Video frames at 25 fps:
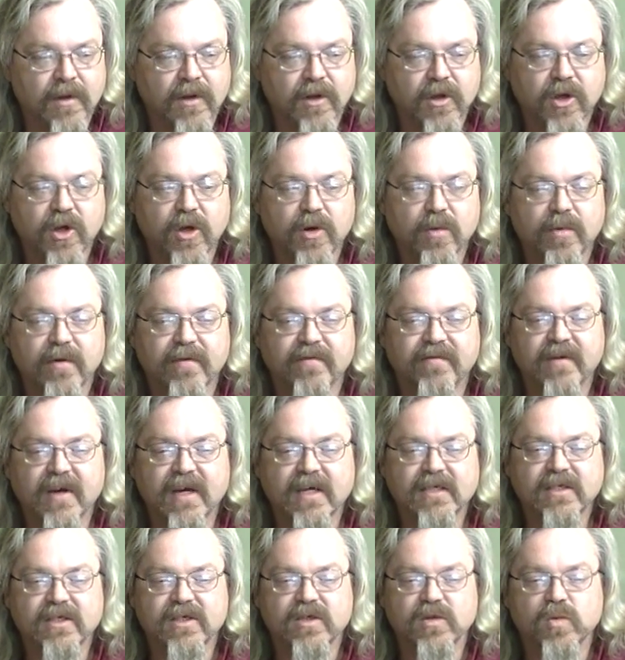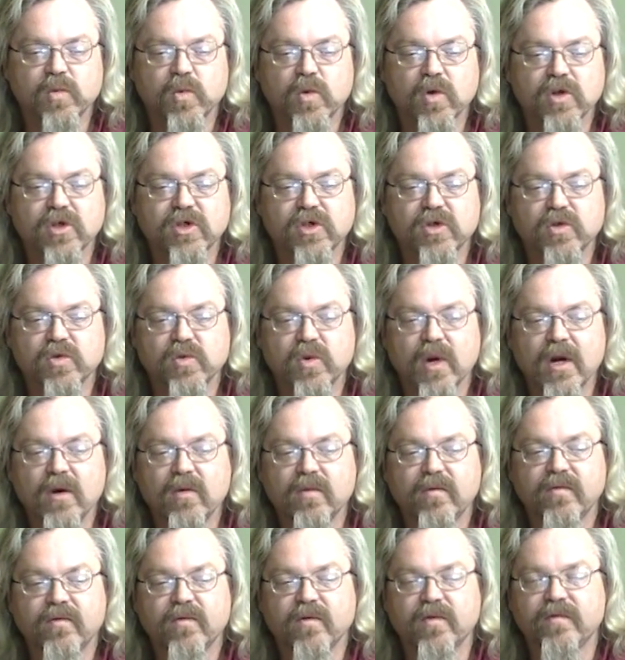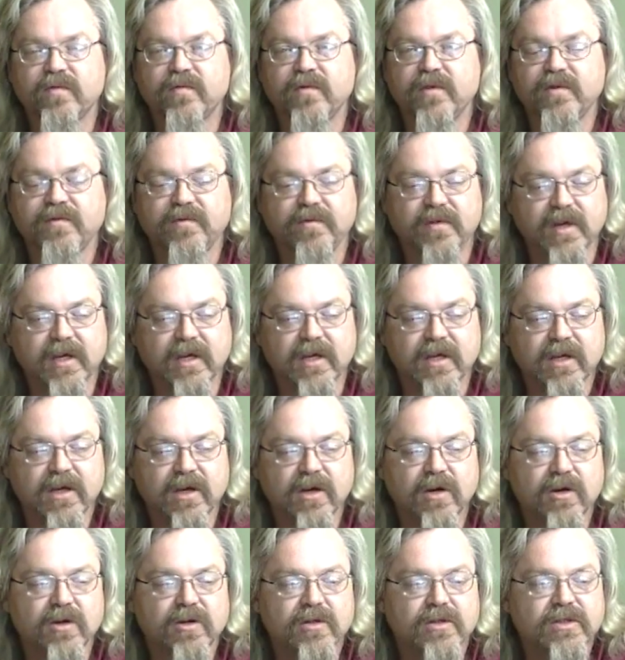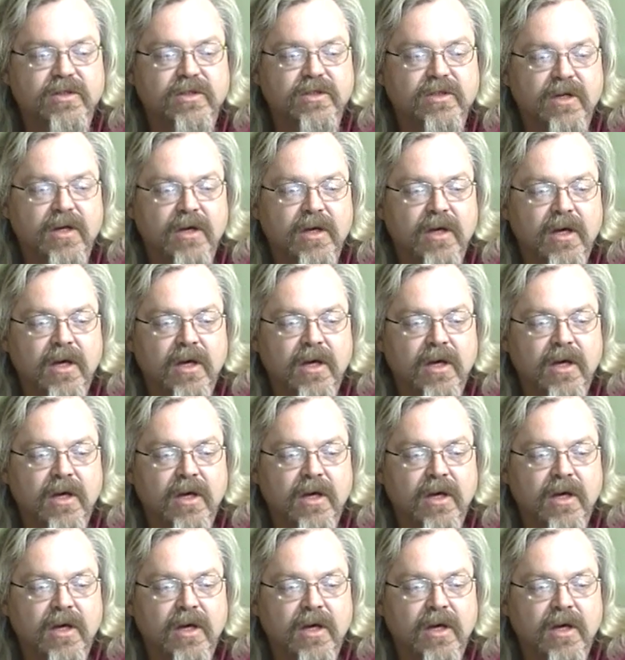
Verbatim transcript: Cuba faces worst drought for 50 years.